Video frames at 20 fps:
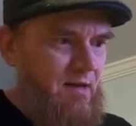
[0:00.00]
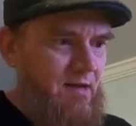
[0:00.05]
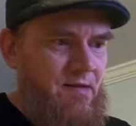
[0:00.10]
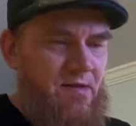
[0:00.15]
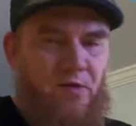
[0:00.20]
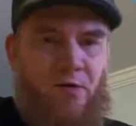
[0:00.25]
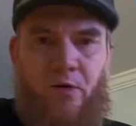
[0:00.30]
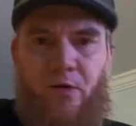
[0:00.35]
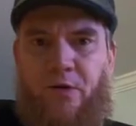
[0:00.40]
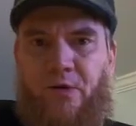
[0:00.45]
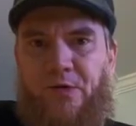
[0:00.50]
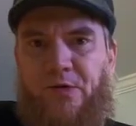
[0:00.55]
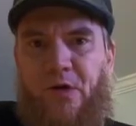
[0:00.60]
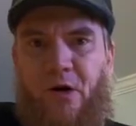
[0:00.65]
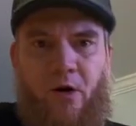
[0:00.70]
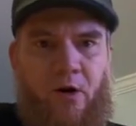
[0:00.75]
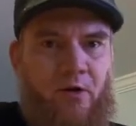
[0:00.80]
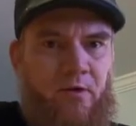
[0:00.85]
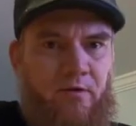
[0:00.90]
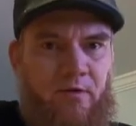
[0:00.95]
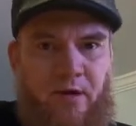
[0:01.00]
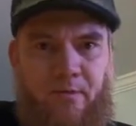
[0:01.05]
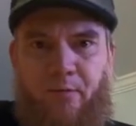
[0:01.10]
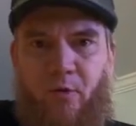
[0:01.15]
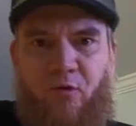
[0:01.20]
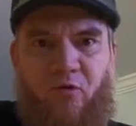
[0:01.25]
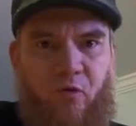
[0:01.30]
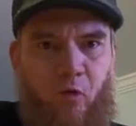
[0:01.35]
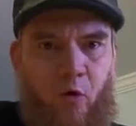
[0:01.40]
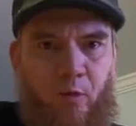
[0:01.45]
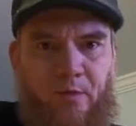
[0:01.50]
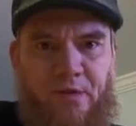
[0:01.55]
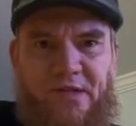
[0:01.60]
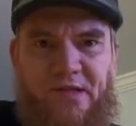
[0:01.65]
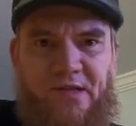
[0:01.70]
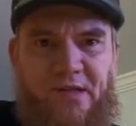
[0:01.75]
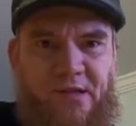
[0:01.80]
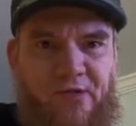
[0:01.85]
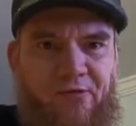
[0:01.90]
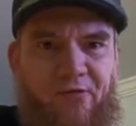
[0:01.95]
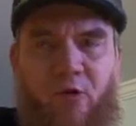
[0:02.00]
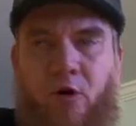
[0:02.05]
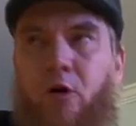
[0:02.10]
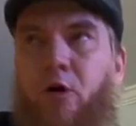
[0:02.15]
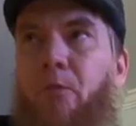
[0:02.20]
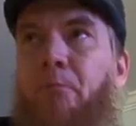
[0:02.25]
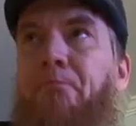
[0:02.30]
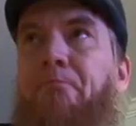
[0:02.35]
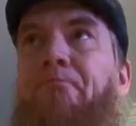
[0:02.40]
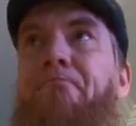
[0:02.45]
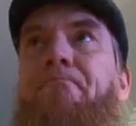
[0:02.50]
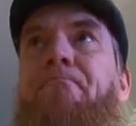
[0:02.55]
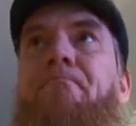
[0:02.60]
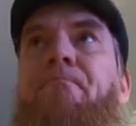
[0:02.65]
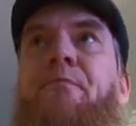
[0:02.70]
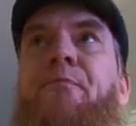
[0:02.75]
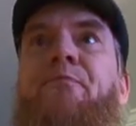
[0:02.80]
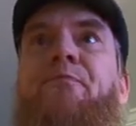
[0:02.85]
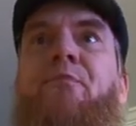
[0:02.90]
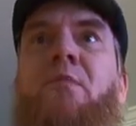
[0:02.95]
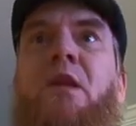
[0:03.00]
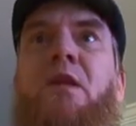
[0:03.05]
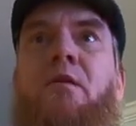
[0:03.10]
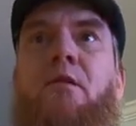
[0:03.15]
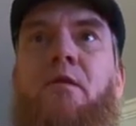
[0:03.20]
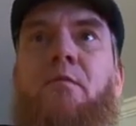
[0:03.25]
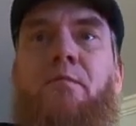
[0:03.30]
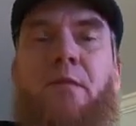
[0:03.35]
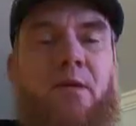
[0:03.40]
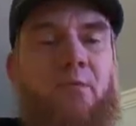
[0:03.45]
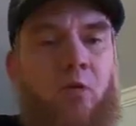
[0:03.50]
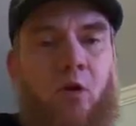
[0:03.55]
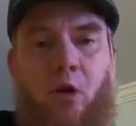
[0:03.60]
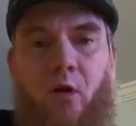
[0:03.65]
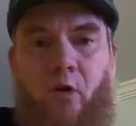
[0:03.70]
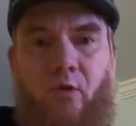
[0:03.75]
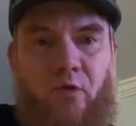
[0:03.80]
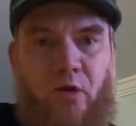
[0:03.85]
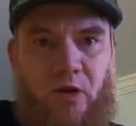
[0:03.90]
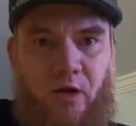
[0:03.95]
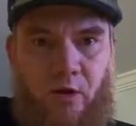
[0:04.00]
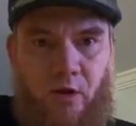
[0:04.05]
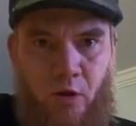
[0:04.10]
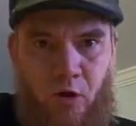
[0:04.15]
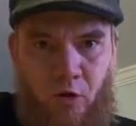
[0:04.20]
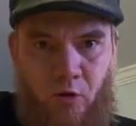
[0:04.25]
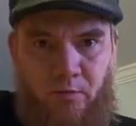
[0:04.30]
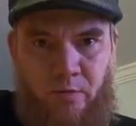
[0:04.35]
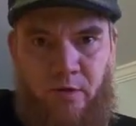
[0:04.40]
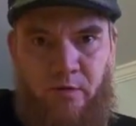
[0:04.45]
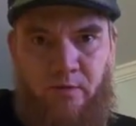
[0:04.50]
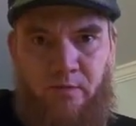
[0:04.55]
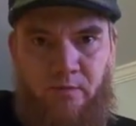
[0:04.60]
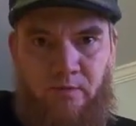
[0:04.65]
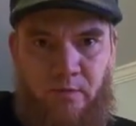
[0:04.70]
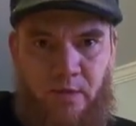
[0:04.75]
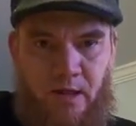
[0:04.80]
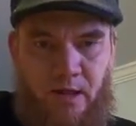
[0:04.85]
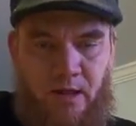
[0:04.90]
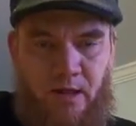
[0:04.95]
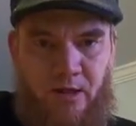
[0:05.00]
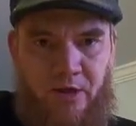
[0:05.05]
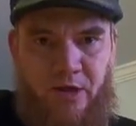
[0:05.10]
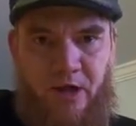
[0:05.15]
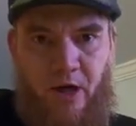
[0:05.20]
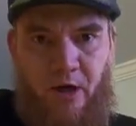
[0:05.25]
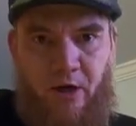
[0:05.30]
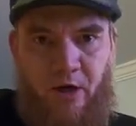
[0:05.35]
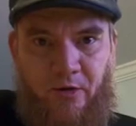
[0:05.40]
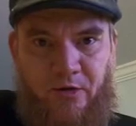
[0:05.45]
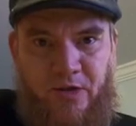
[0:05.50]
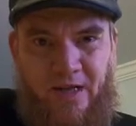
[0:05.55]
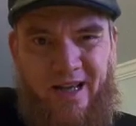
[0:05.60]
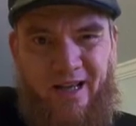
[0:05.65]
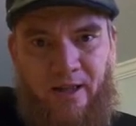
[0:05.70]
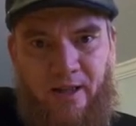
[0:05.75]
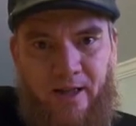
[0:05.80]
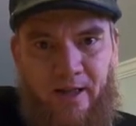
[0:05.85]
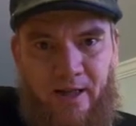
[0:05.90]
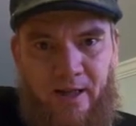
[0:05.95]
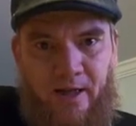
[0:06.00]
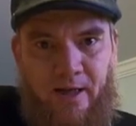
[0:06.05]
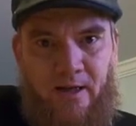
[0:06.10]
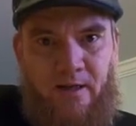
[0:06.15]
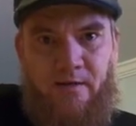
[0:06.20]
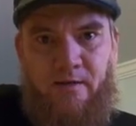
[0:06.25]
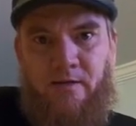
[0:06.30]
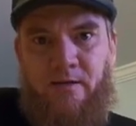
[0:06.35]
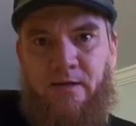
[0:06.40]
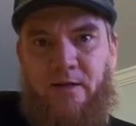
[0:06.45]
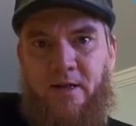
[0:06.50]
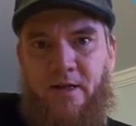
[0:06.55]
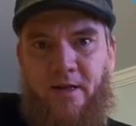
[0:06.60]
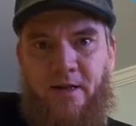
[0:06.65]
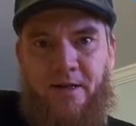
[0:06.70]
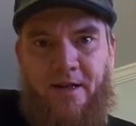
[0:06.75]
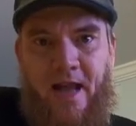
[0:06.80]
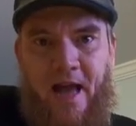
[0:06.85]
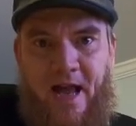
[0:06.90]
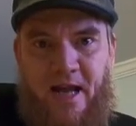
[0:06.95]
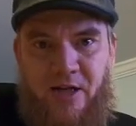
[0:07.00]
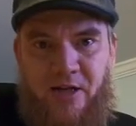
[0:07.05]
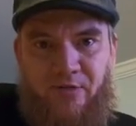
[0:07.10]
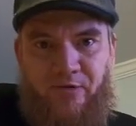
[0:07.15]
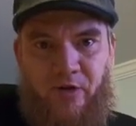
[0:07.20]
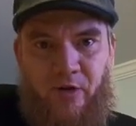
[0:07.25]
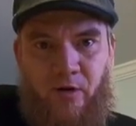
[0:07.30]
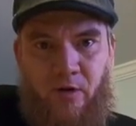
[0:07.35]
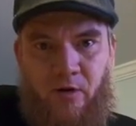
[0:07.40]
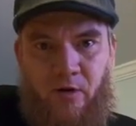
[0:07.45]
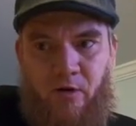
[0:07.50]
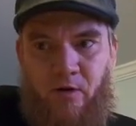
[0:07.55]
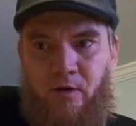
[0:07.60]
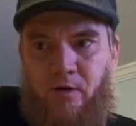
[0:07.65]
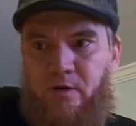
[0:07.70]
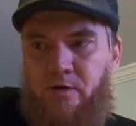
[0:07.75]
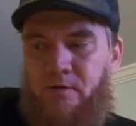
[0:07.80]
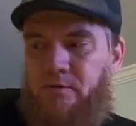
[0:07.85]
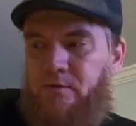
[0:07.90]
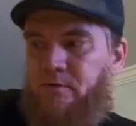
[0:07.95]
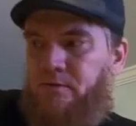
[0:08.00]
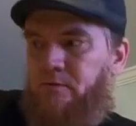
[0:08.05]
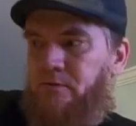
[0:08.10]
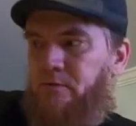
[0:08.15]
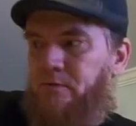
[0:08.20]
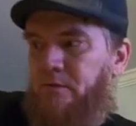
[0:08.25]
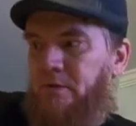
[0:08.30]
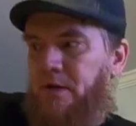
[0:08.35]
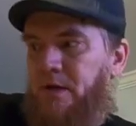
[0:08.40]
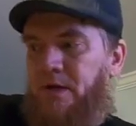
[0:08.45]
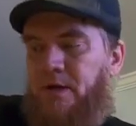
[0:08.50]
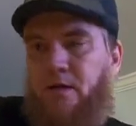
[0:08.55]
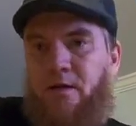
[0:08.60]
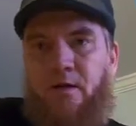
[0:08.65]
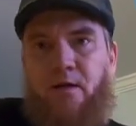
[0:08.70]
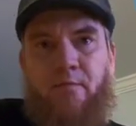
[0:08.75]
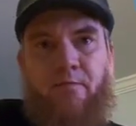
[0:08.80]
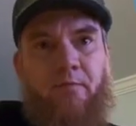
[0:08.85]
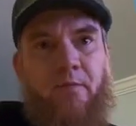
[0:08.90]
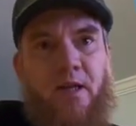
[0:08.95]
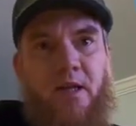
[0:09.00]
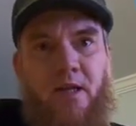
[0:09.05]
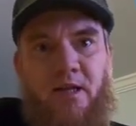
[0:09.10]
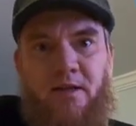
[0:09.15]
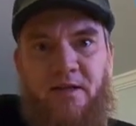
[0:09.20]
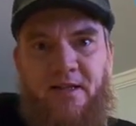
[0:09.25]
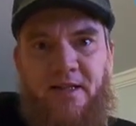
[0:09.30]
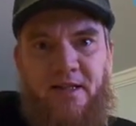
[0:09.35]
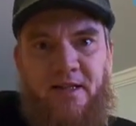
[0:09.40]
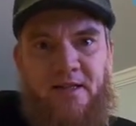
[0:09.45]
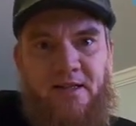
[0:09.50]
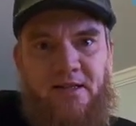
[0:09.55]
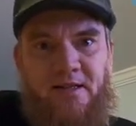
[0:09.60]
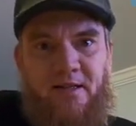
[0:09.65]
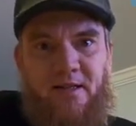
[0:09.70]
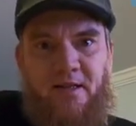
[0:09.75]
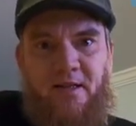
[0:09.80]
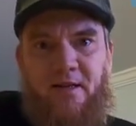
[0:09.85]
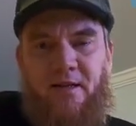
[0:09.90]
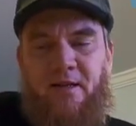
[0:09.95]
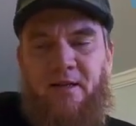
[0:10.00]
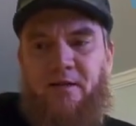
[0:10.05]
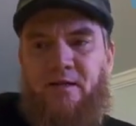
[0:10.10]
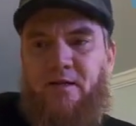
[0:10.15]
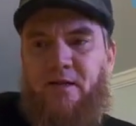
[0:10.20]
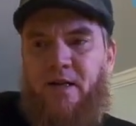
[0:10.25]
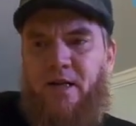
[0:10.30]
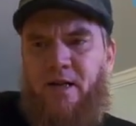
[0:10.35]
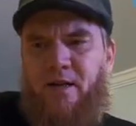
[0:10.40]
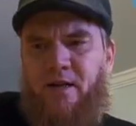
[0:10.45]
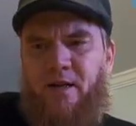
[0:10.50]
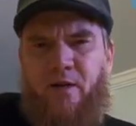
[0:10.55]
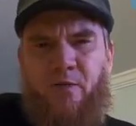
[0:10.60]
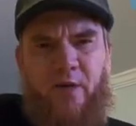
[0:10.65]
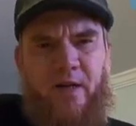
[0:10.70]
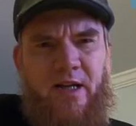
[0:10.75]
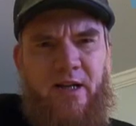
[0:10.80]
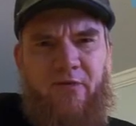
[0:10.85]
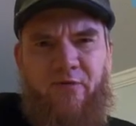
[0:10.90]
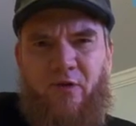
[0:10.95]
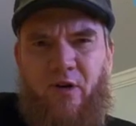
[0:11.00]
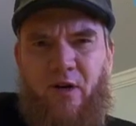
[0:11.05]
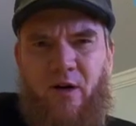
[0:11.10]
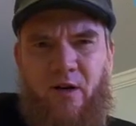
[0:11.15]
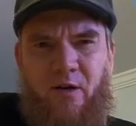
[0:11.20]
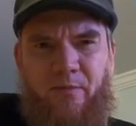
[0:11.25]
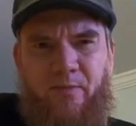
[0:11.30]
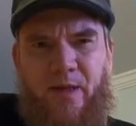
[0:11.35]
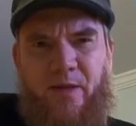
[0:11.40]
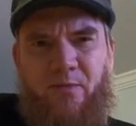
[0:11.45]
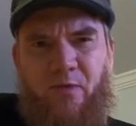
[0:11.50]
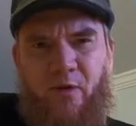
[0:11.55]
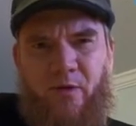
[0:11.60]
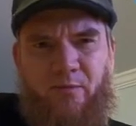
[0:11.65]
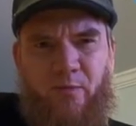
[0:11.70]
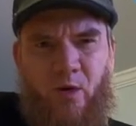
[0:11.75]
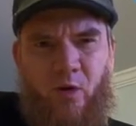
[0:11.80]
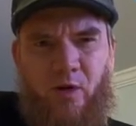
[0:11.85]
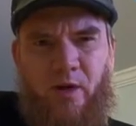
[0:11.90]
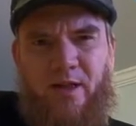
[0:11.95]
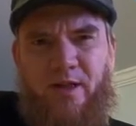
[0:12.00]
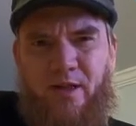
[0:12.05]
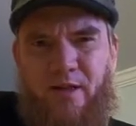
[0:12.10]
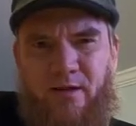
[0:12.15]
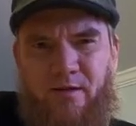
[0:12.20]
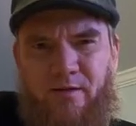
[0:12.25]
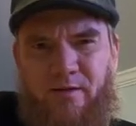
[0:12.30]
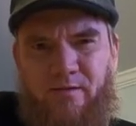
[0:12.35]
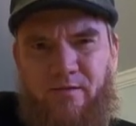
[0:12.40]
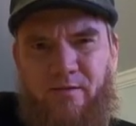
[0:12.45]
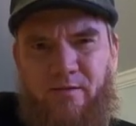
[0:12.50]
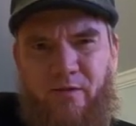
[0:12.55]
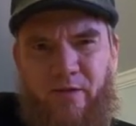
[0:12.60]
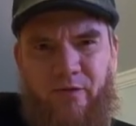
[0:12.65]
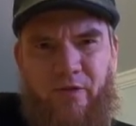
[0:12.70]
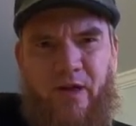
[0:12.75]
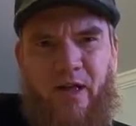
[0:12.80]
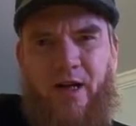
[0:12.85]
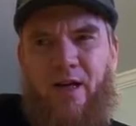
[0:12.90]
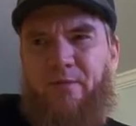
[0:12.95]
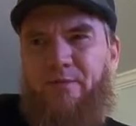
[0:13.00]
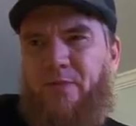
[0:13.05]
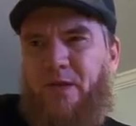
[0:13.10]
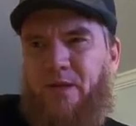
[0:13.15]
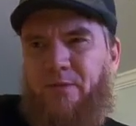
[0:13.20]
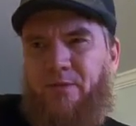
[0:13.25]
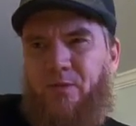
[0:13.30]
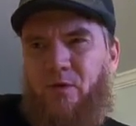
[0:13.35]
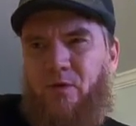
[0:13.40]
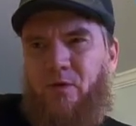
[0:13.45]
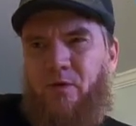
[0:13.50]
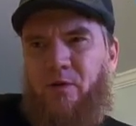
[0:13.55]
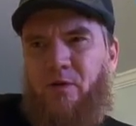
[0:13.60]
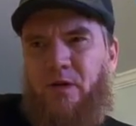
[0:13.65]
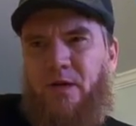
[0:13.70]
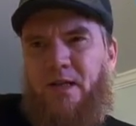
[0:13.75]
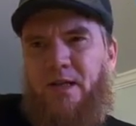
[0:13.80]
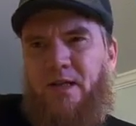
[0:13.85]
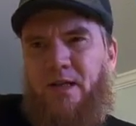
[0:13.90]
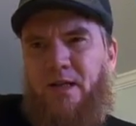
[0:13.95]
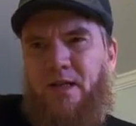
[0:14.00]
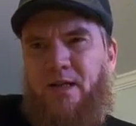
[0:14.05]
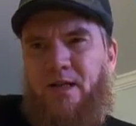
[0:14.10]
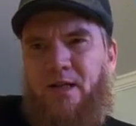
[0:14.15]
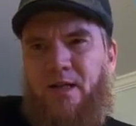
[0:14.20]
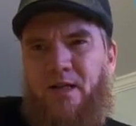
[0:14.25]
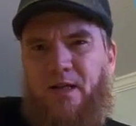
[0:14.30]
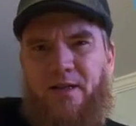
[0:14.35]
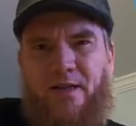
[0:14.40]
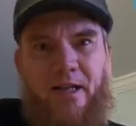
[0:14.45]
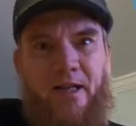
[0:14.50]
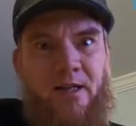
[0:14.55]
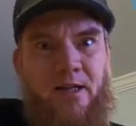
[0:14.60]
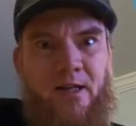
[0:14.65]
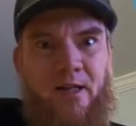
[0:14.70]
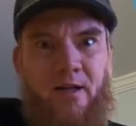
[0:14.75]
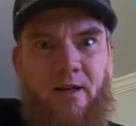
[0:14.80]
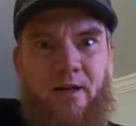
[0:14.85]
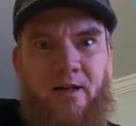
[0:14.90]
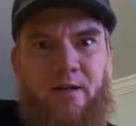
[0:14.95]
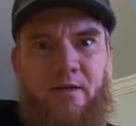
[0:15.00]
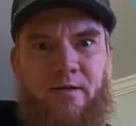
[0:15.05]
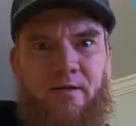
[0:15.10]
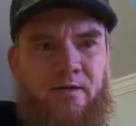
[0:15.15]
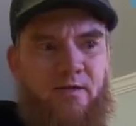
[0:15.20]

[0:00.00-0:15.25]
So there's art and performances from people all over the globe. Shout out to LA, Nashville, me in DC, and we have people in Berlin. We've got people in India.